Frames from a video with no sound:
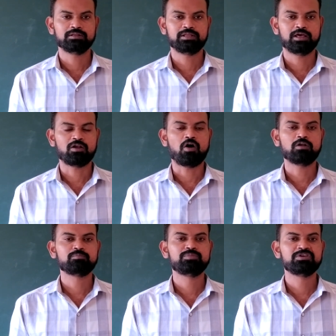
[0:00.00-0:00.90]
their
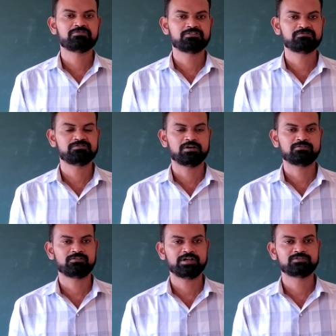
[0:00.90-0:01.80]
on behalf
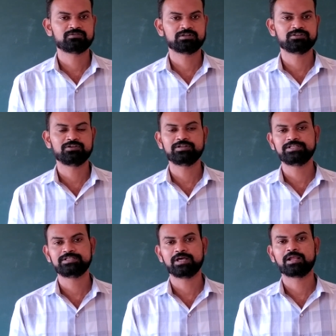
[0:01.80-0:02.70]
of fight for the
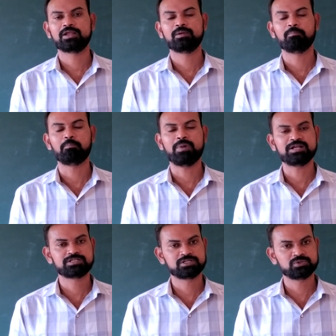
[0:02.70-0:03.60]
leader
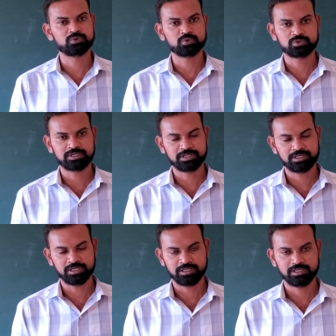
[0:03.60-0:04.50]
Martin Luther
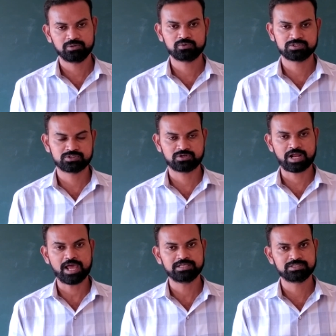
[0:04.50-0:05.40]
King. He was
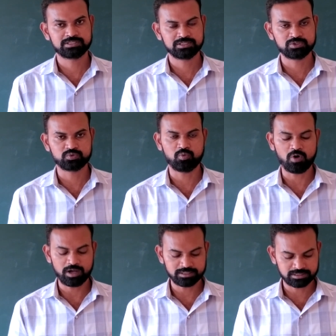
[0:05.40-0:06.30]
raise his
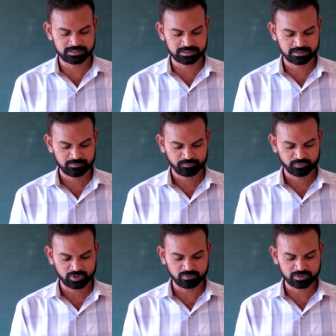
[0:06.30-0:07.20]
voice.
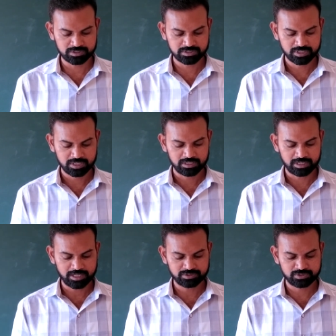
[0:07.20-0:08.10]
He was
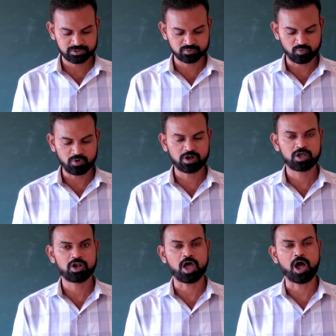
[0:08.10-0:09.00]
raise his
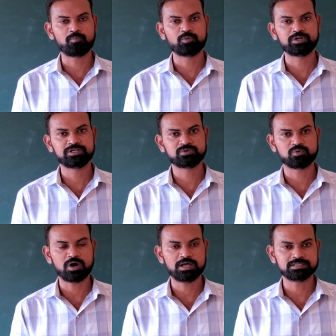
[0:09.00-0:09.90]
vocal opponent
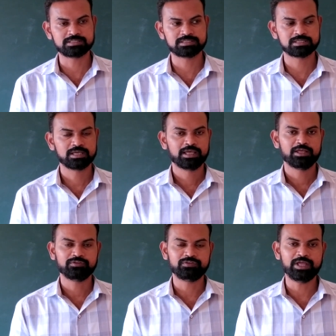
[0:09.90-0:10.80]

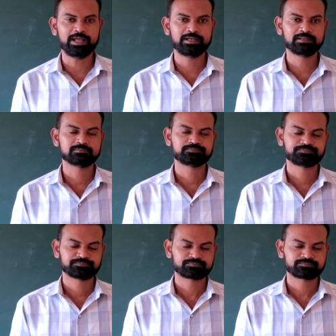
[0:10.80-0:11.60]
voice. Then